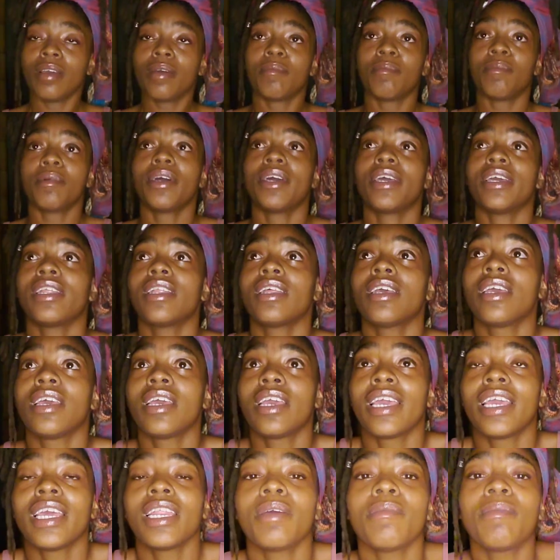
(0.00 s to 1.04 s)
but
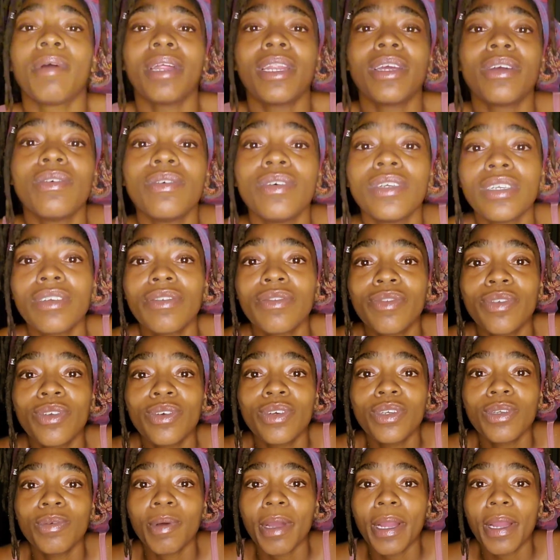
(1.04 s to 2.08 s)
anybody who is
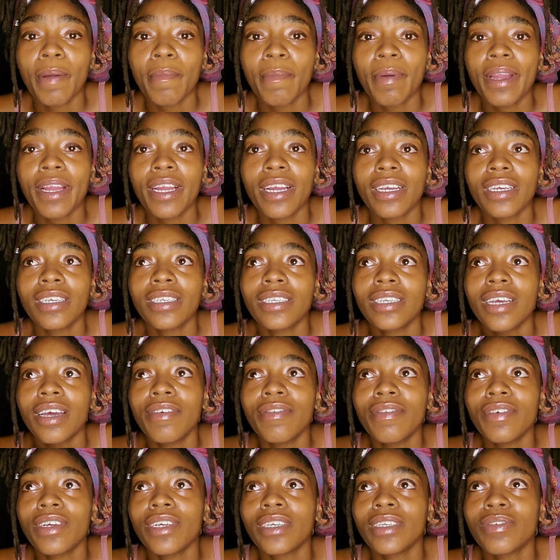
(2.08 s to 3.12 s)
influenced by America
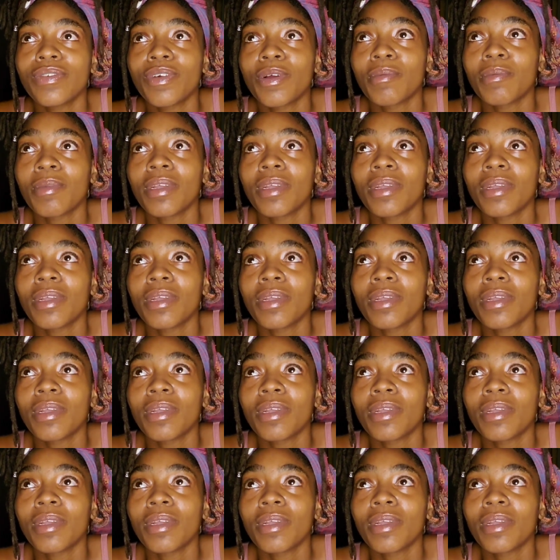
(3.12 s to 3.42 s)
suffers from